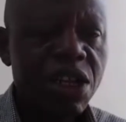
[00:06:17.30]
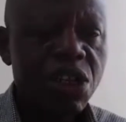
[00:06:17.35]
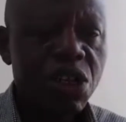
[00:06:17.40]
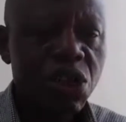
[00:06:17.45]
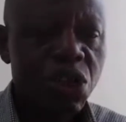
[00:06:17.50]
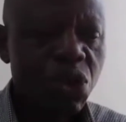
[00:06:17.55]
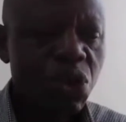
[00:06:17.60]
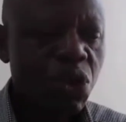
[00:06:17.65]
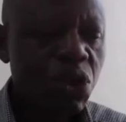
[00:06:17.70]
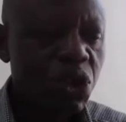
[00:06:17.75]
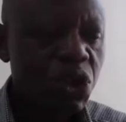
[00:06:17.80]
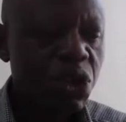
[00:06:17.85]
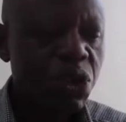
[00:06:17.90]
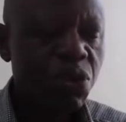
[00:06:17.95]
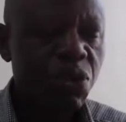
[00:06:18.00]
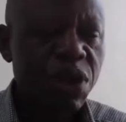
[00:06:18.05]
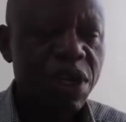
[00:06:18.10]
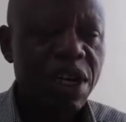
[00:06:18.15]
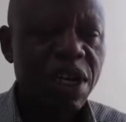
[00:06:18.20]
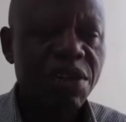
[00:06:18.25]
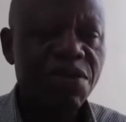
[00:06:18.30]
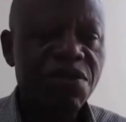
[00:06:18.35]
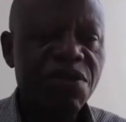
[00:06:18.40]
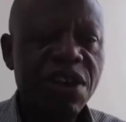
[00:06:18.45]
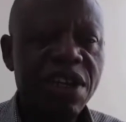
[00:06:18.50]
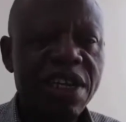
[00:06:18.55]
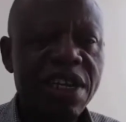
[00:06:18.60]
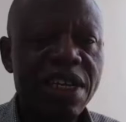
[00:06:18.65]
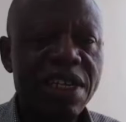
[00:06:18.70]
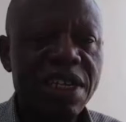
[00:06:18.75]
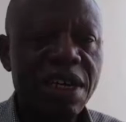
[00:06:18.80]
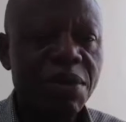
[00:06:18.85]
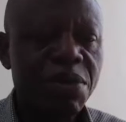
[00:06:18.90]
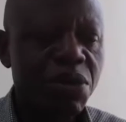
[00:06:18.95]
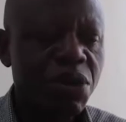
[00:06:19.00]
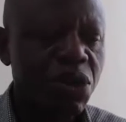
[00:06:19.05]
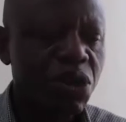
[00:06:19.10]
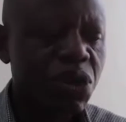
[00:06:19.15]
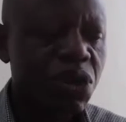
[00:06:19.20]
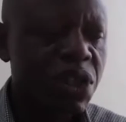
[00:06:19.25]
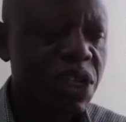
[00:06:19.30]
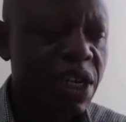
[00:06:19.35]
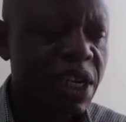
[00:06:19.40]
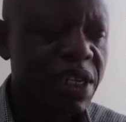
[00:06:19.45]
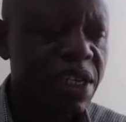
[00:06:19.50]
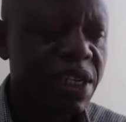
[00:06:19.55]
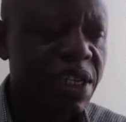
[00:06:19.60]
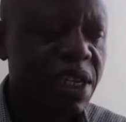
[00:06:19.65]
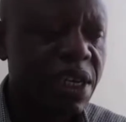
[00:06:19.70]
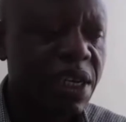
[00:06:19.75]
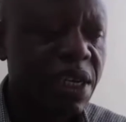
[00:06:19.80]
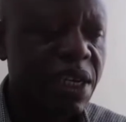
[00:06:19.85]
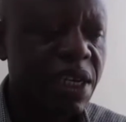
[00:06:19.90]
Such we can find examples such as